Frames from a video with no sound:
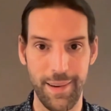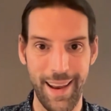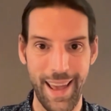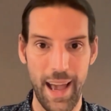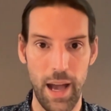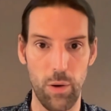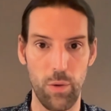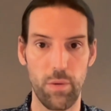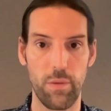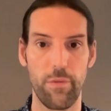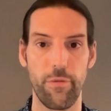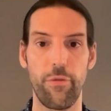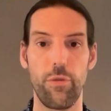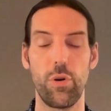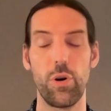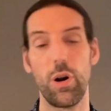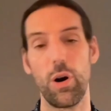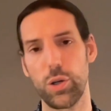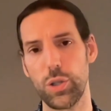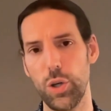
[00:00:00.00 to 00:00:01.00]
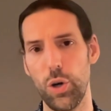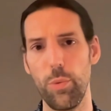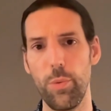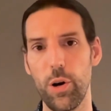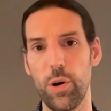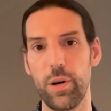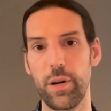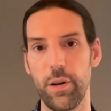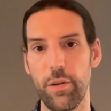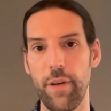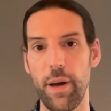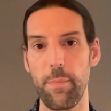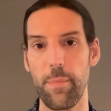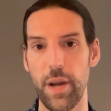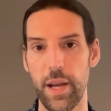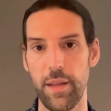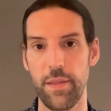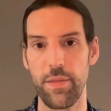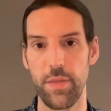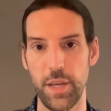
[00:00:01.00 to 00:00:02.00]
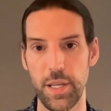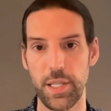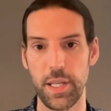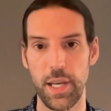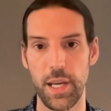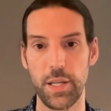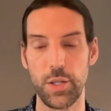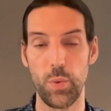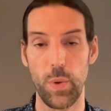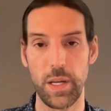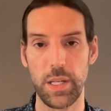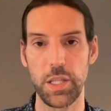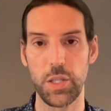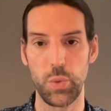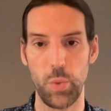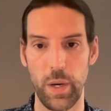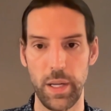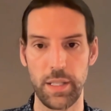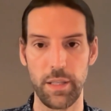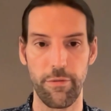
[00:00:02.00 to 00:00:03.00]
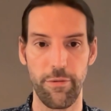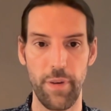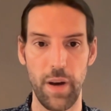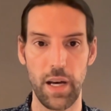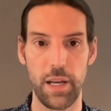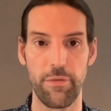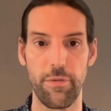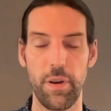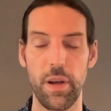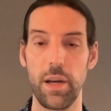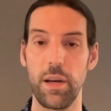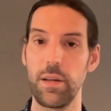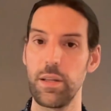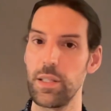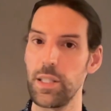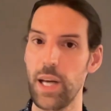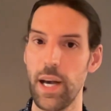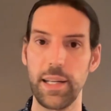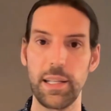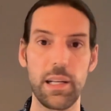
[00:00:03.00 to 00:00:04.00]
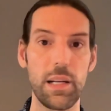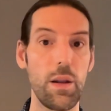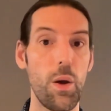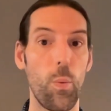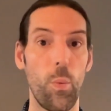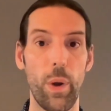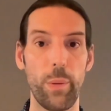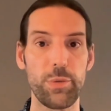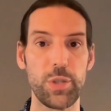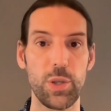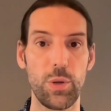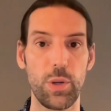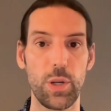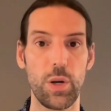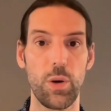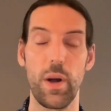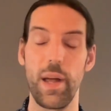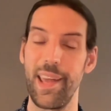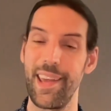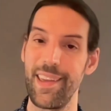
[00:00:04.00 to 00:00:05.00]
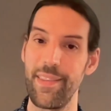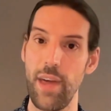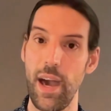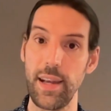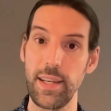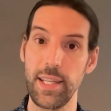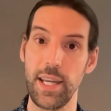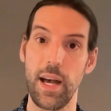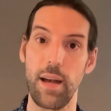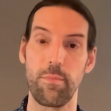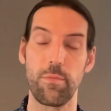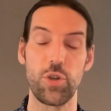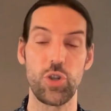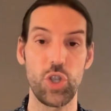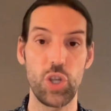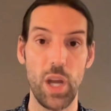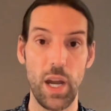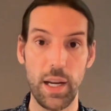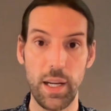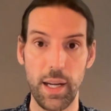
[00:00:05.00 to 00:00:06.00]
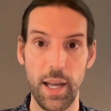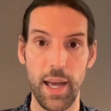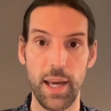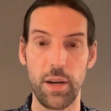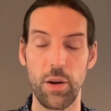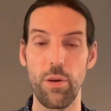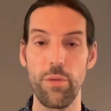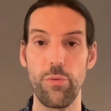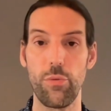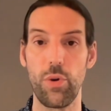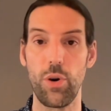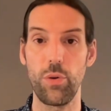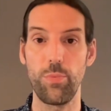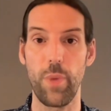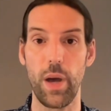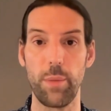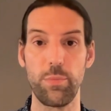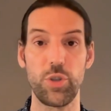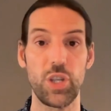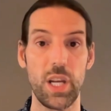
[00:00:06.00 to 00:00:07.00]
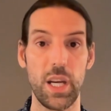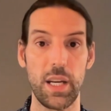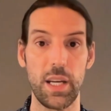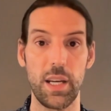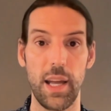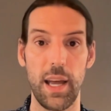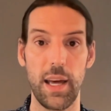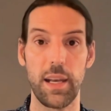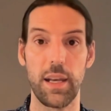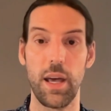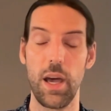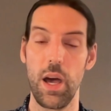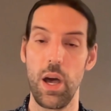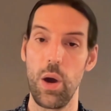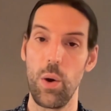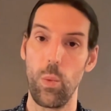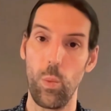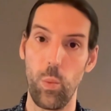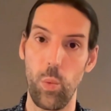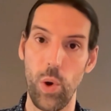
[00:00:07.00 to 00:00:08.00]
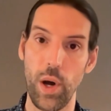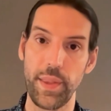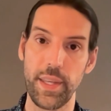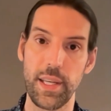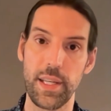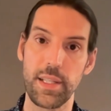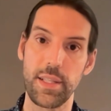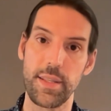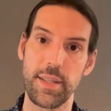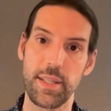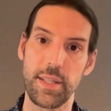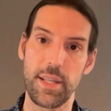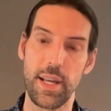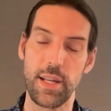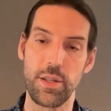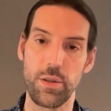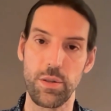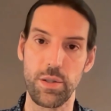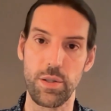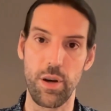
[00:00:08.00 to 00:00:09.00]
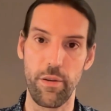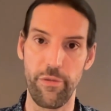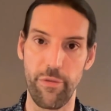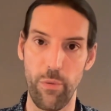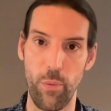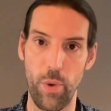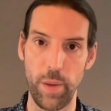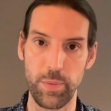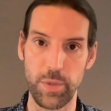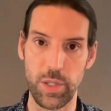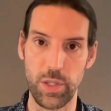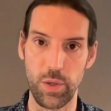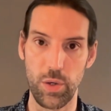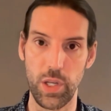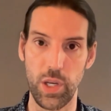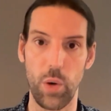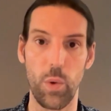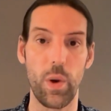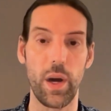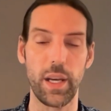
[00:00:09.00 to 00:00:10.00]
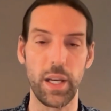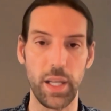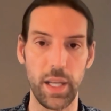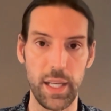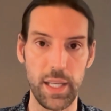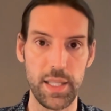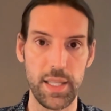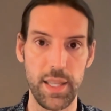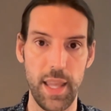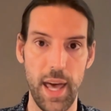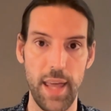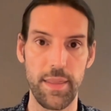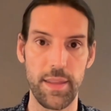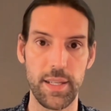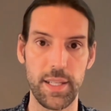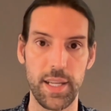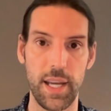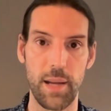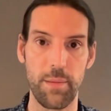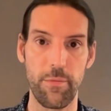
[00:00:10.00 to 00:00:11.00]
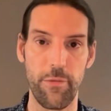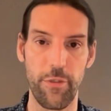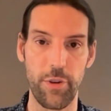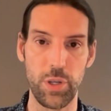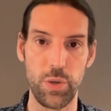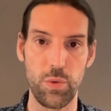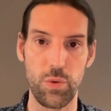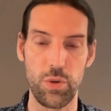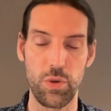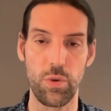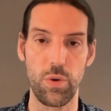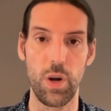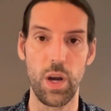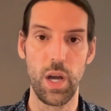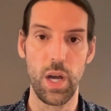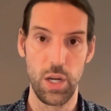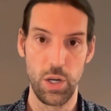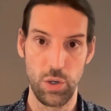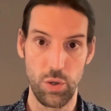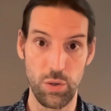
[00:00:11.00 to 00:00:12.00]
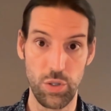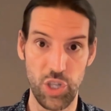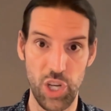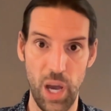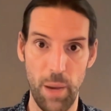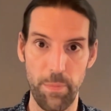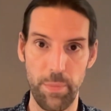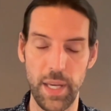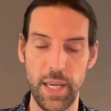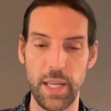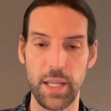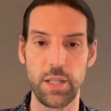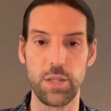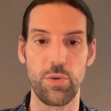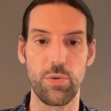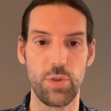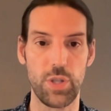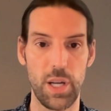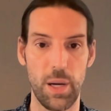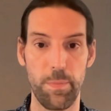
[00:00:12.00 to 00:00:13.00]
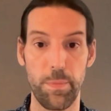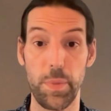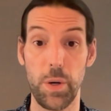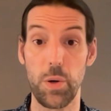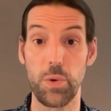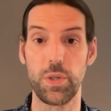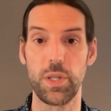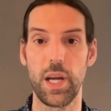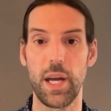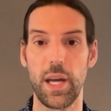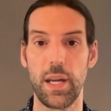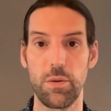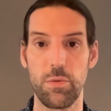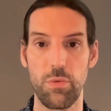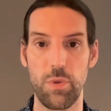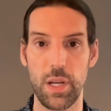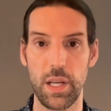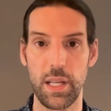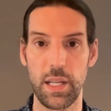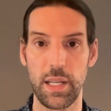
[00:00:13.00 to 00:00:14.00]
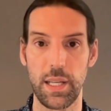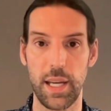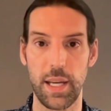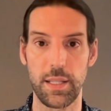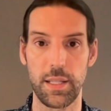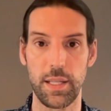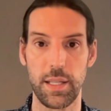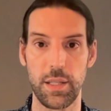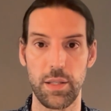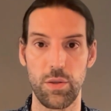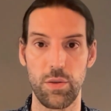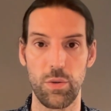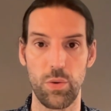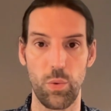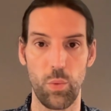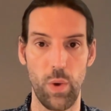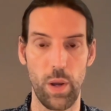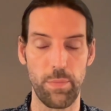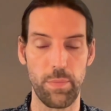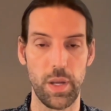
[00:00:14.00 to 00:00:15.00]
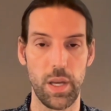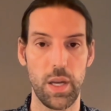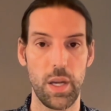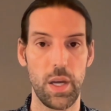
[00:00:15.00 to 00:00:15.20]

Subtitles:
now for October or November in this year, 2025. Title, Web Studio. In that time, check again on the roadmap, check again what is the status of Web Studio, and is then the time for you to jump boat and really get into Web